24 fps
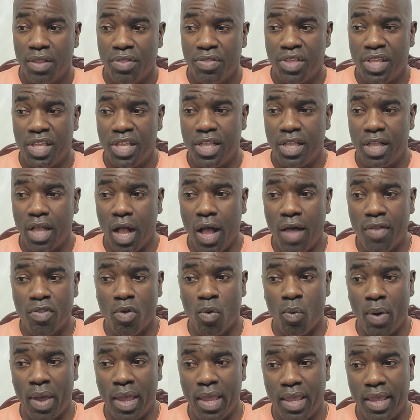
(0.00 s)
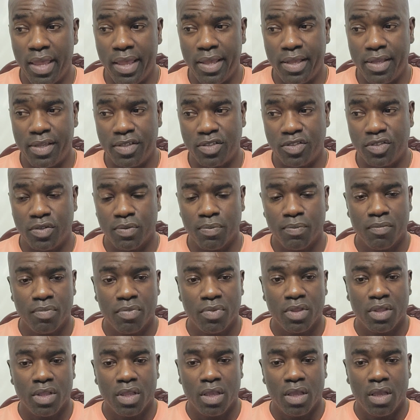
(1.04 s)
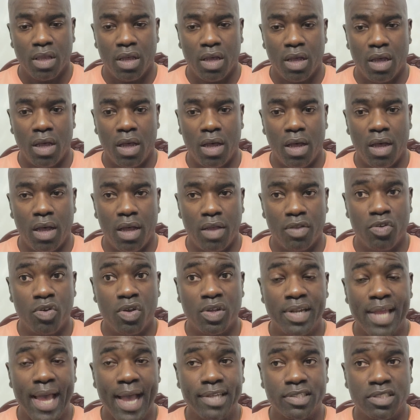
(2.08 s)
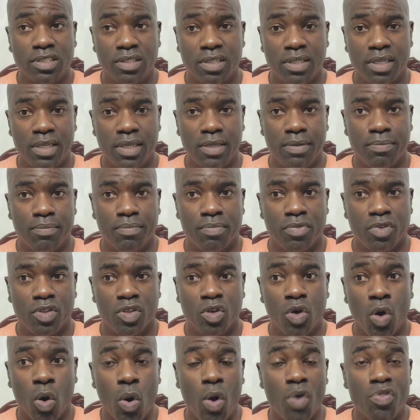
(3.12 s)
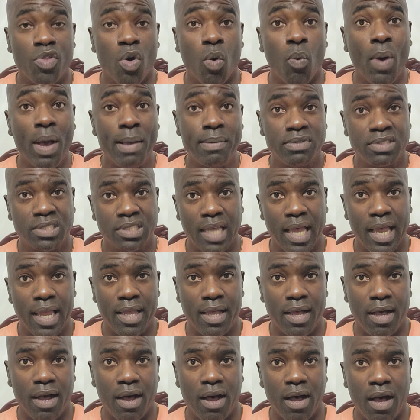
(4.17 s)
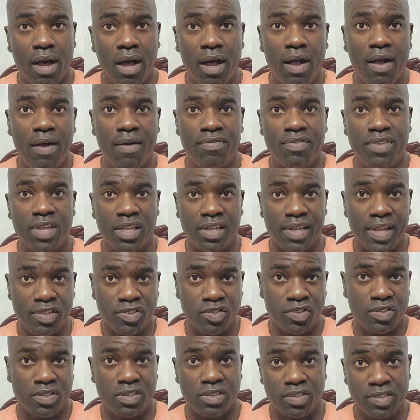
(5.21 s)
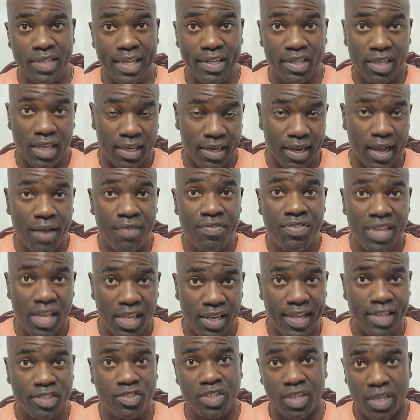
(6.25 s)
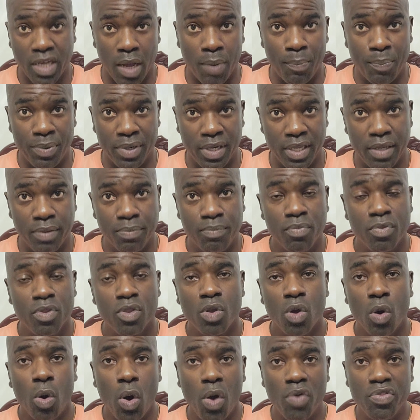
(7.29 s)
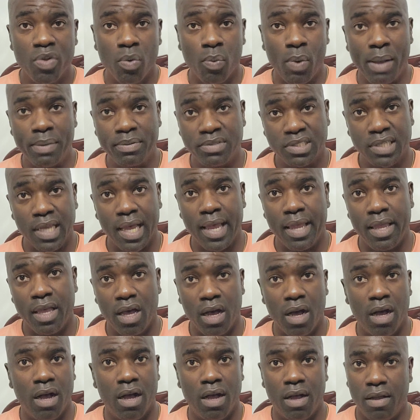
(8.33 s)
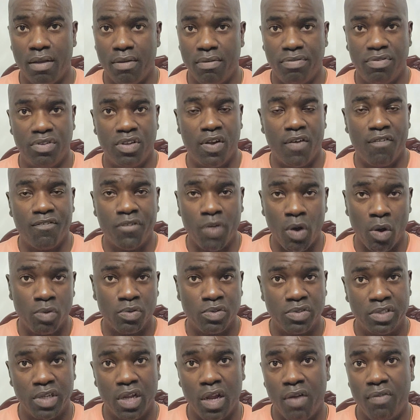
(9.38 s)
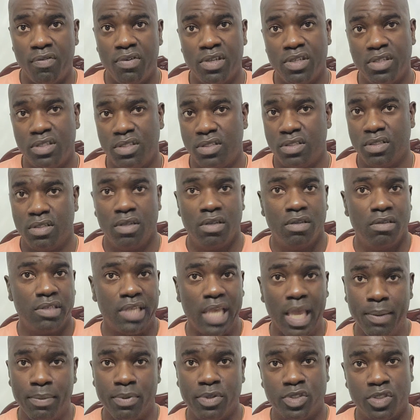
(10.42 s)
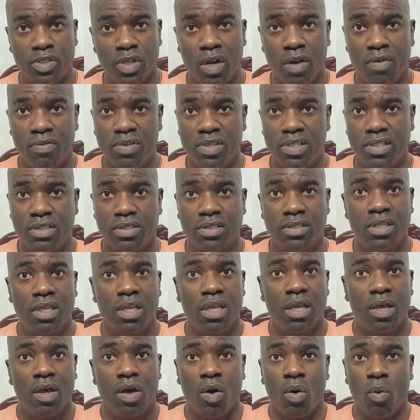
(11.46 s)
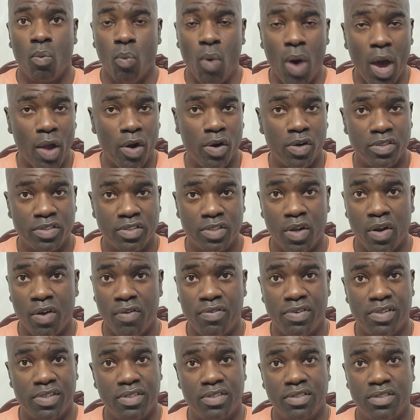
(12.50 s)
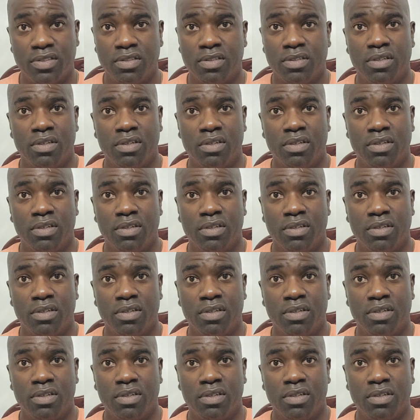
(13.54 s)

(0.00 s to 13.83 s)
The other way is you can actually go on the website of the electric company or the website of your phone service, cable service, water service,